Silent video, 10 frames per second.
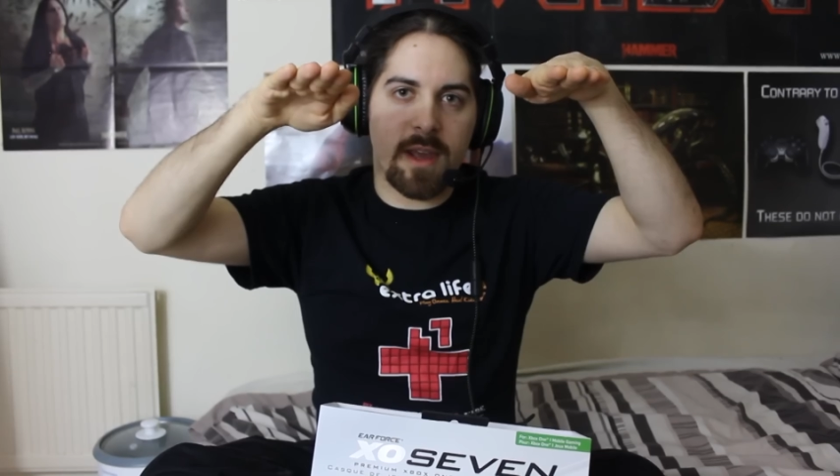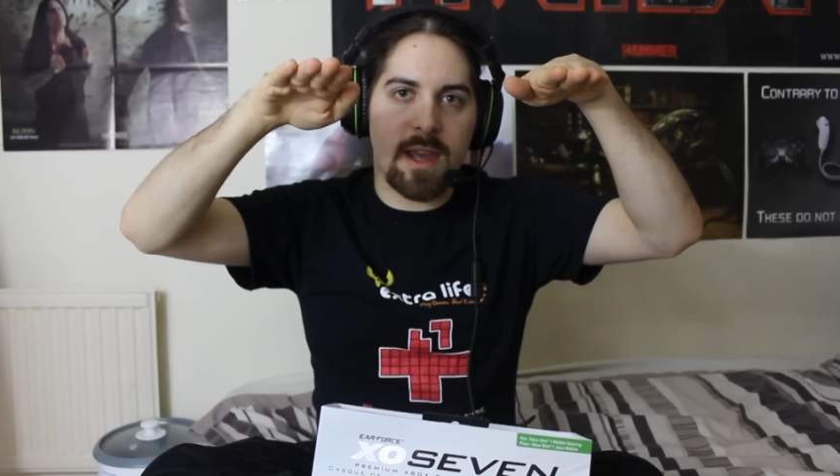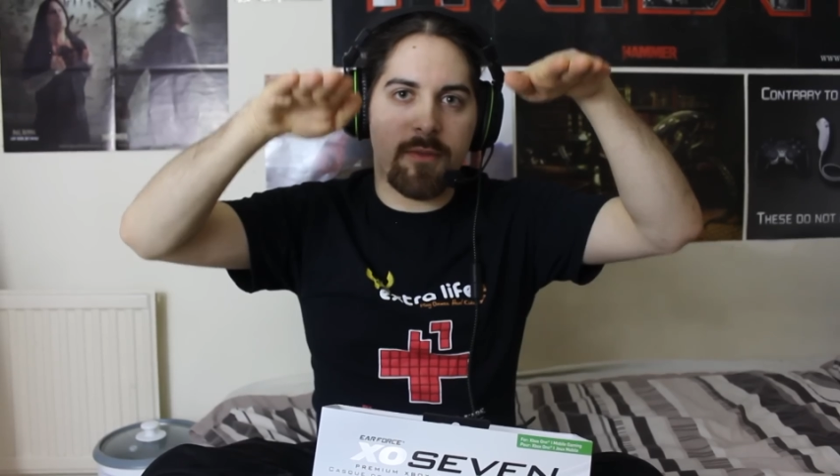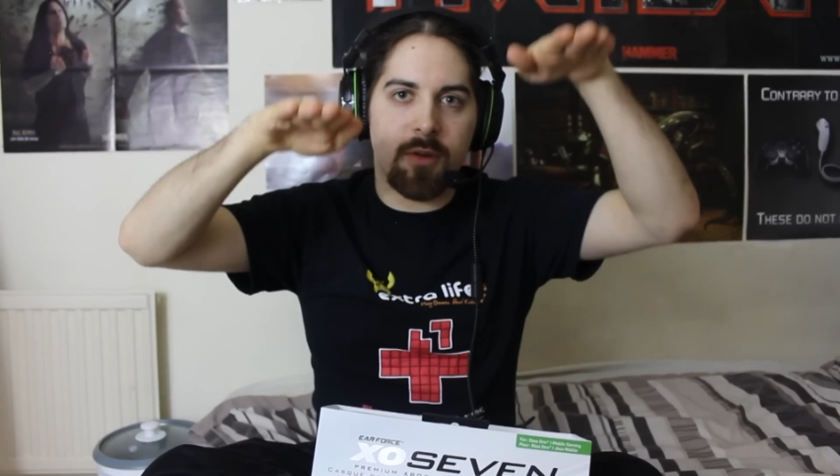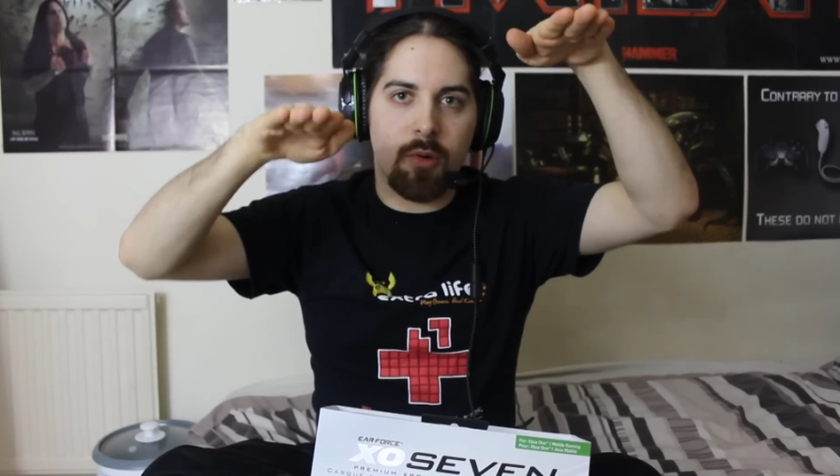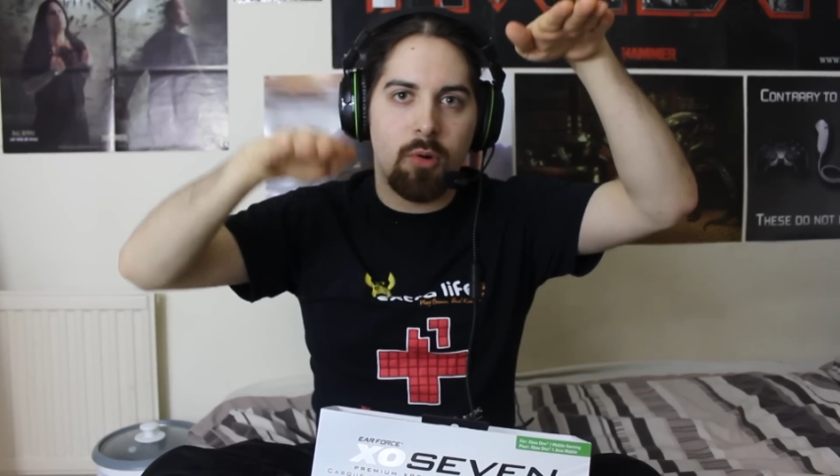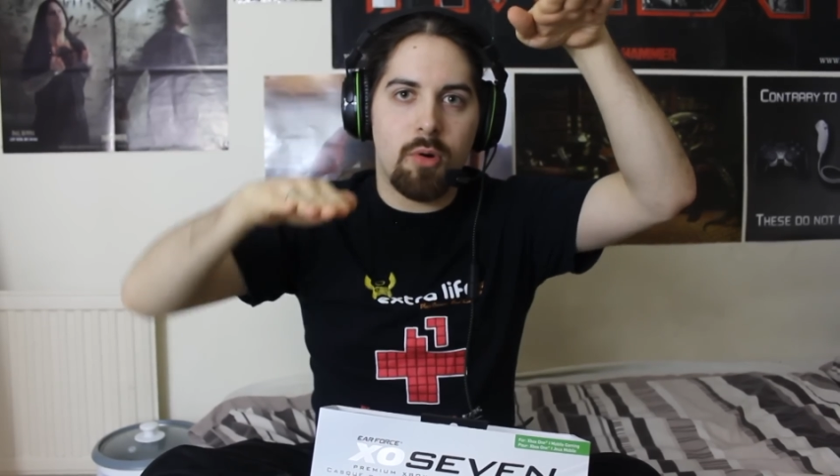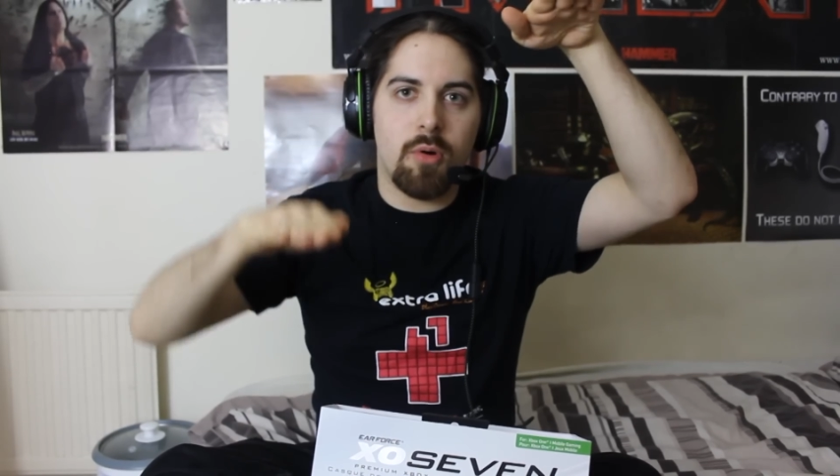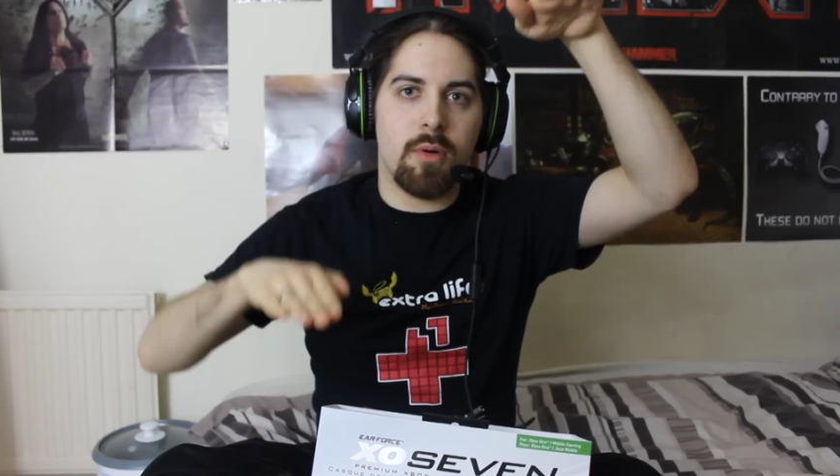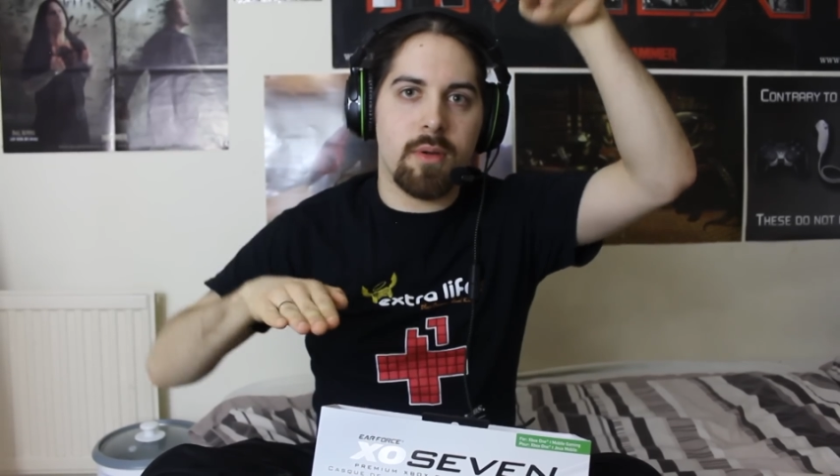even
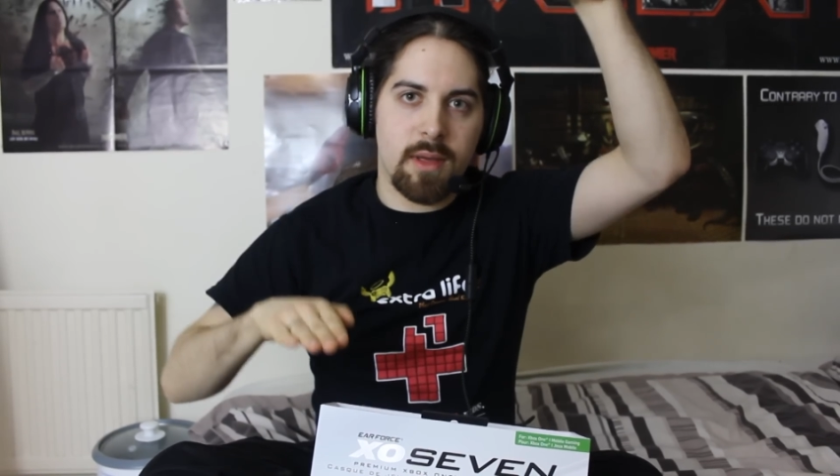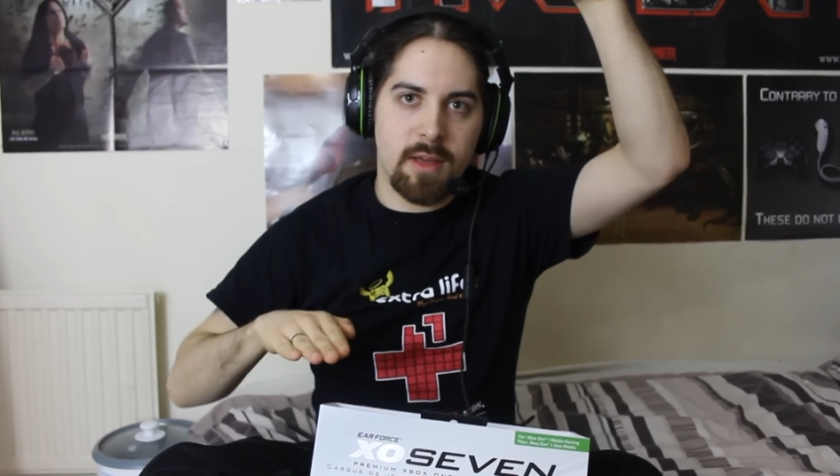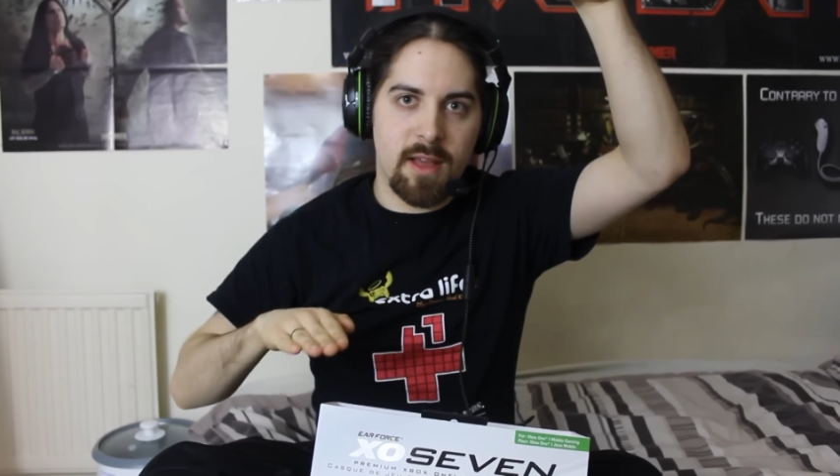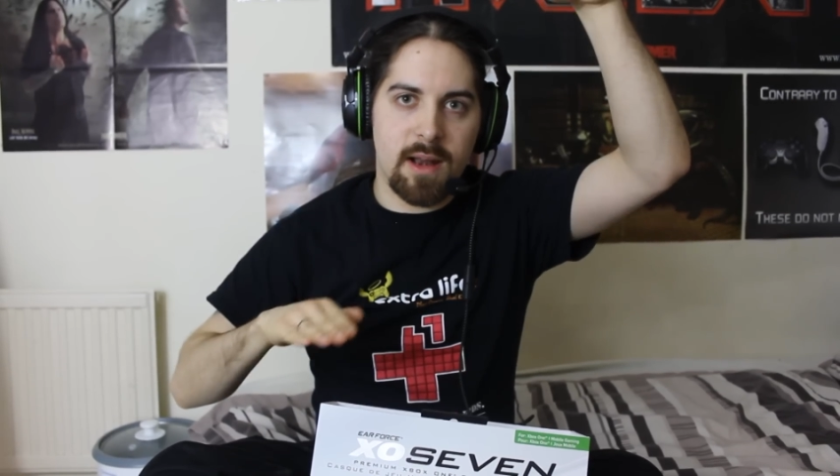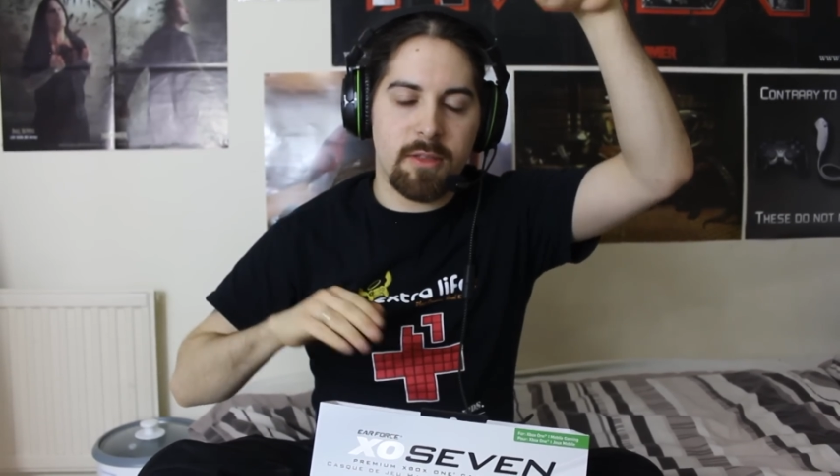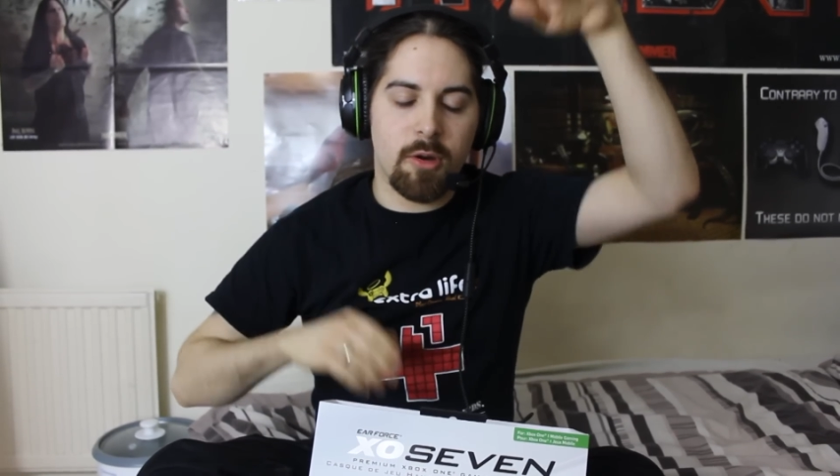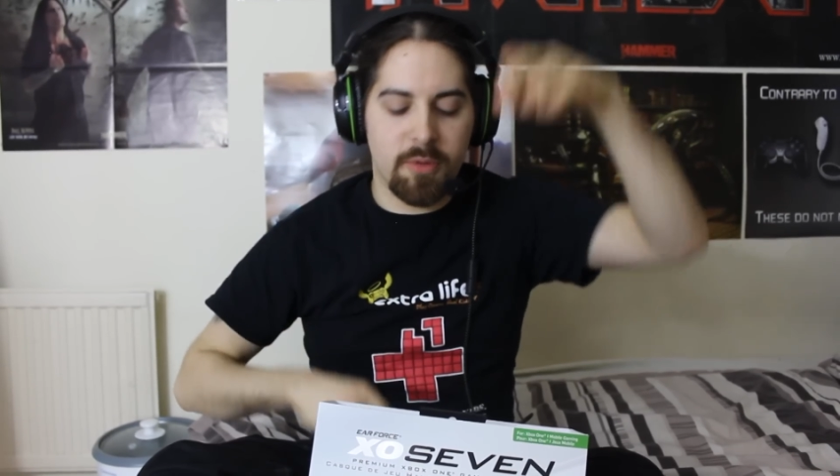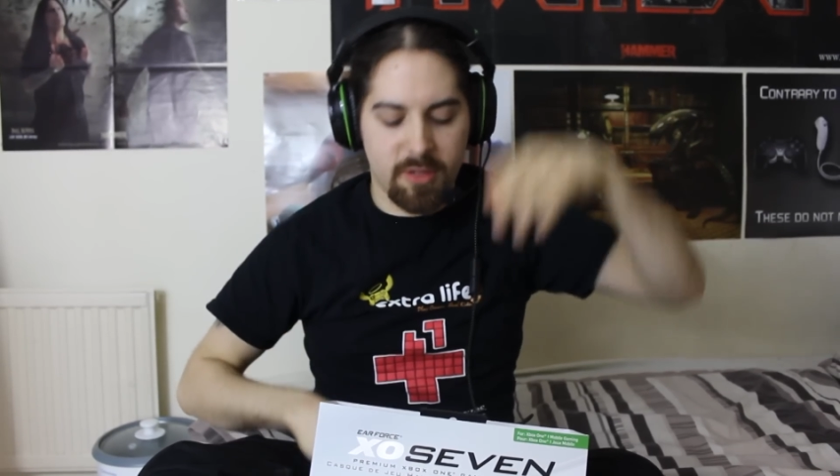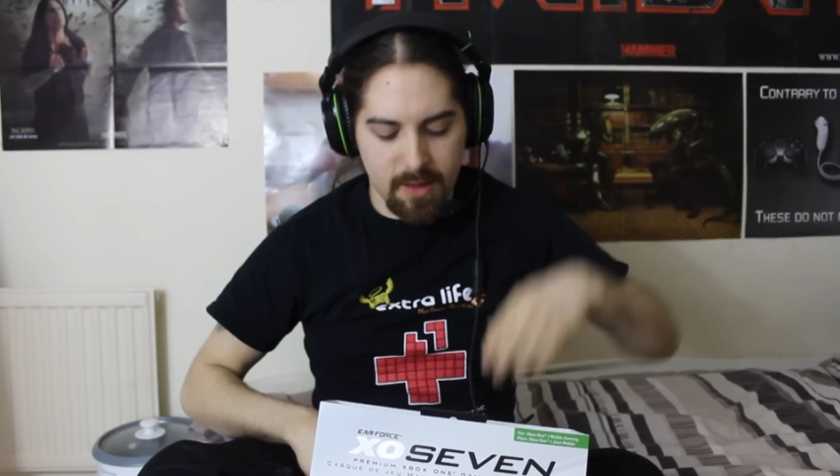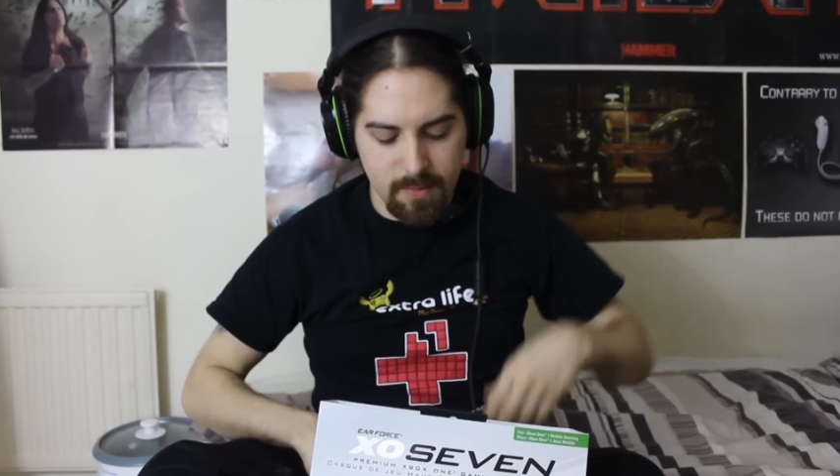or exactly the
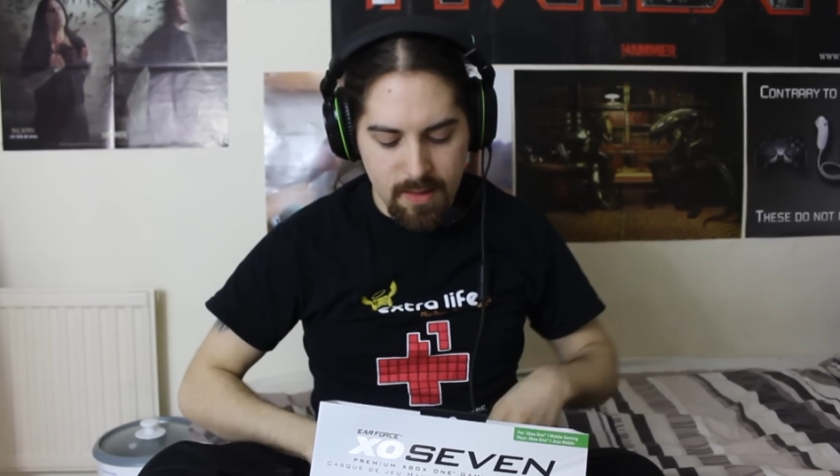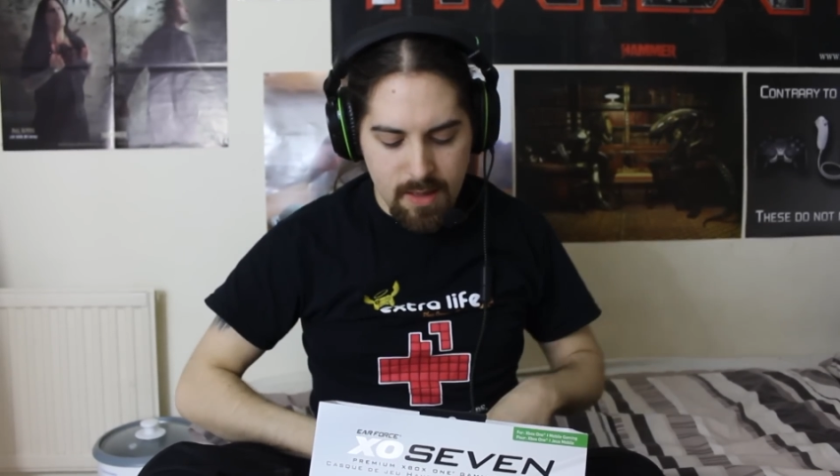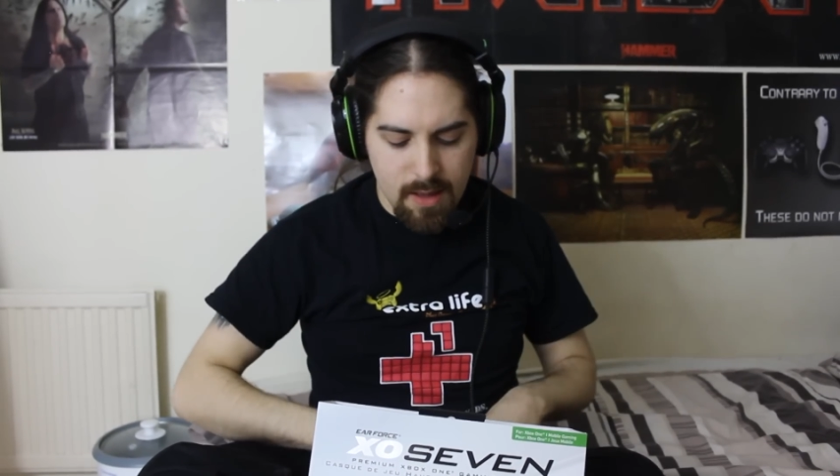opposite.